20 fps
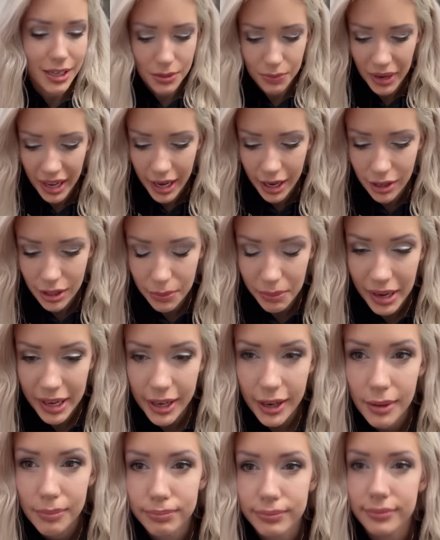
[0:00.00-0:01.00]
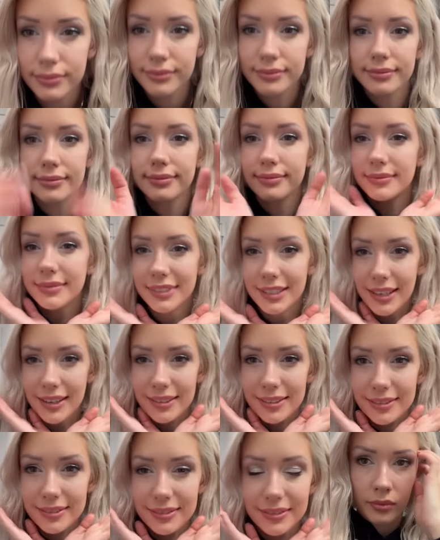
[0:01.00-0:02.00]
is my hair and makeup
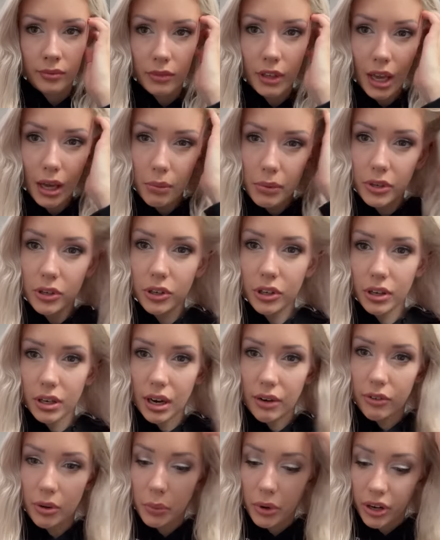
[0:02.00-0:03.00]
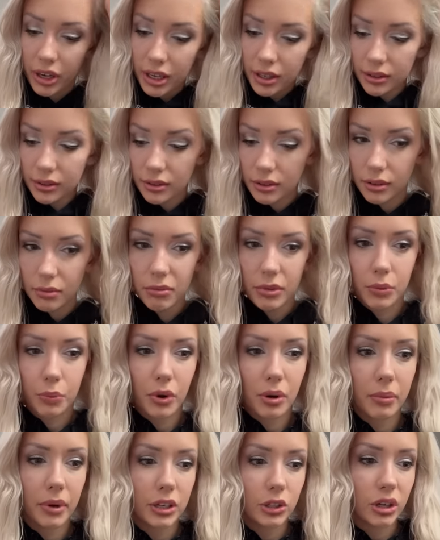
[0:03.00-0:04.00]
done. Happy New Year, everybody. I'm gonna
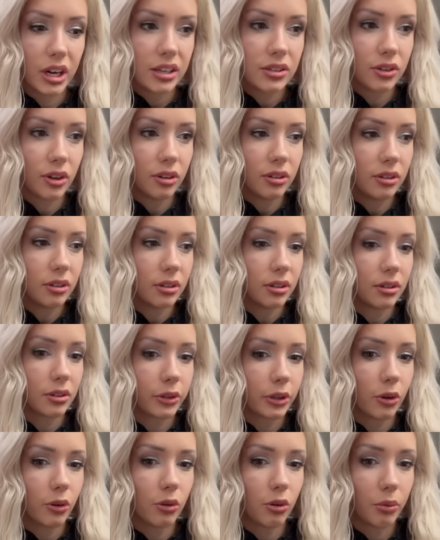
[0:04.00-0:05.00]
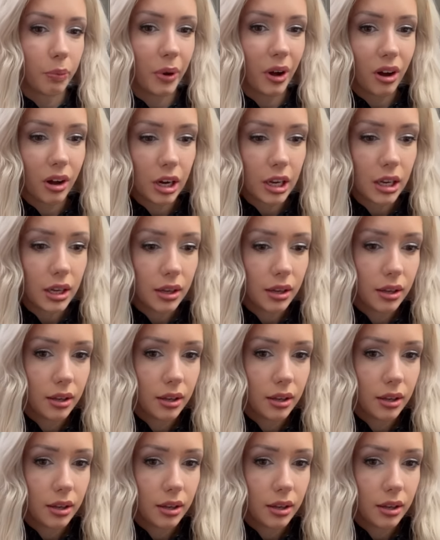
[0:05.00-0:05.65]
put my dress on, go to a party,